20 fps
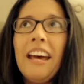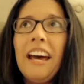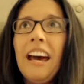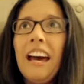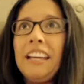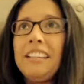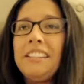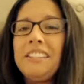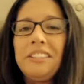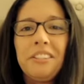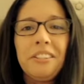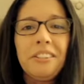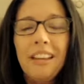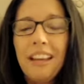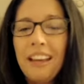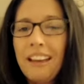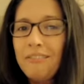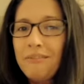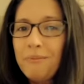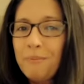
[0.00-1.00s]
I still
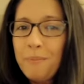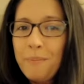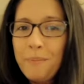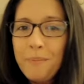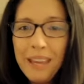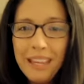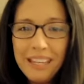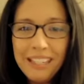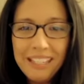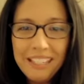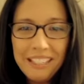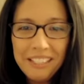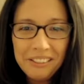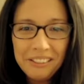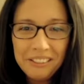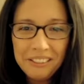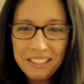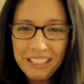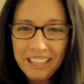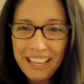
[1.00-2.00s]
have many
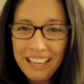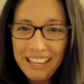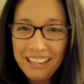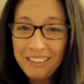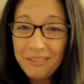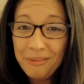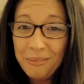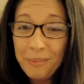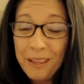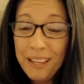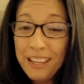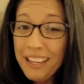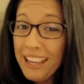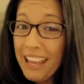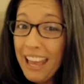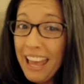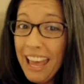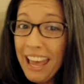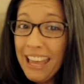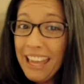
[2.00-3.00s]
years ahead of
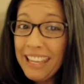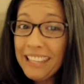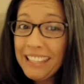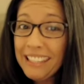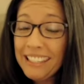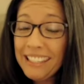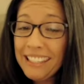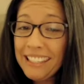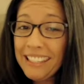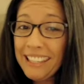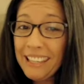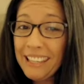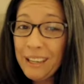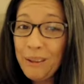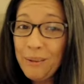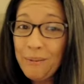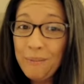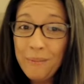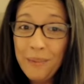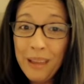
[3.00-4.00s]
me, and
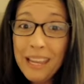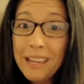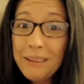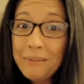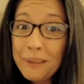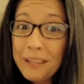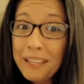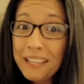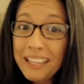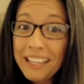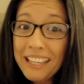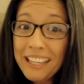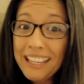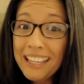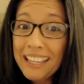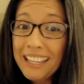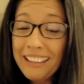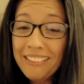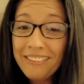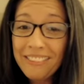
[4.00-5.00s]
maybe
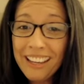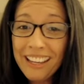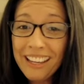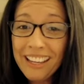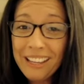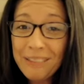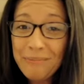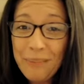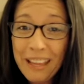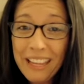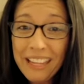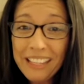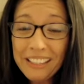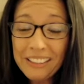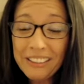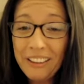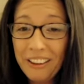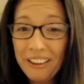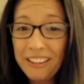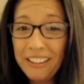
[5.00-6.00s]
if I make it
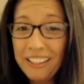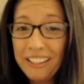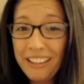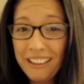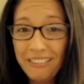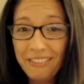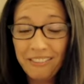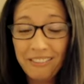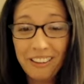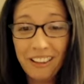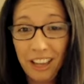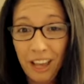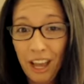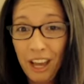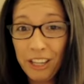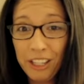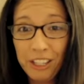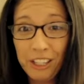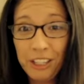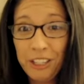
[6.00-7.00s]
long enough,
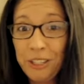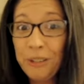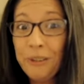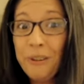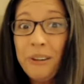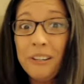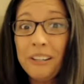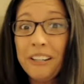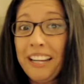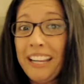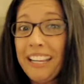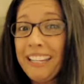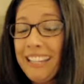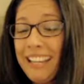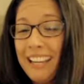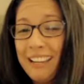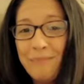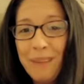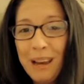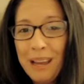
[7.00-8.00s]
a cure, and
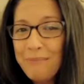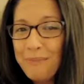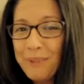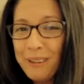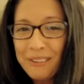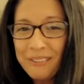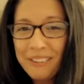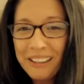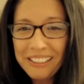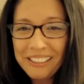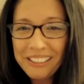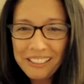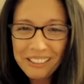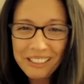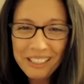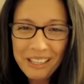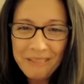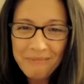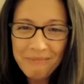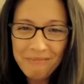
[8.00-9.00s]
I might be around
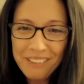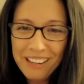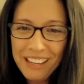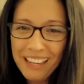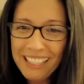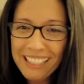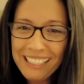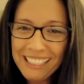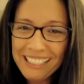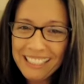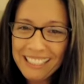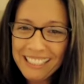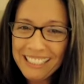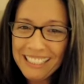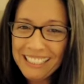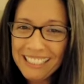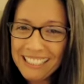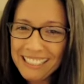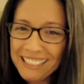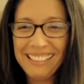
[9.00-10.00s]
till I'm
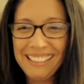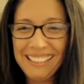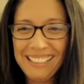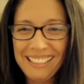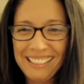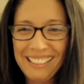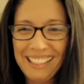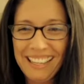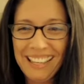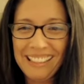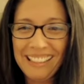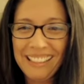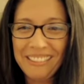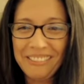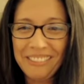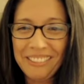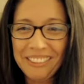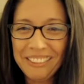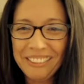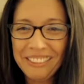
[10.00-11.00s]
90. I
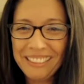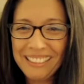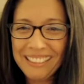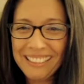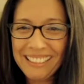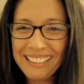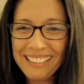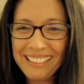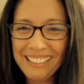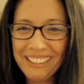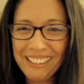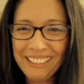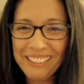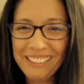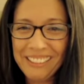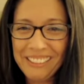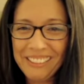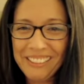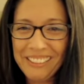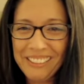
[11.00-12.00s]
love you. Talk
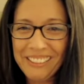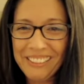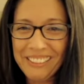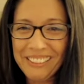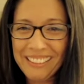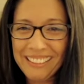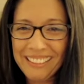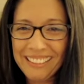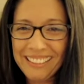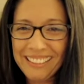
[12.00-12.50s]
to you soon.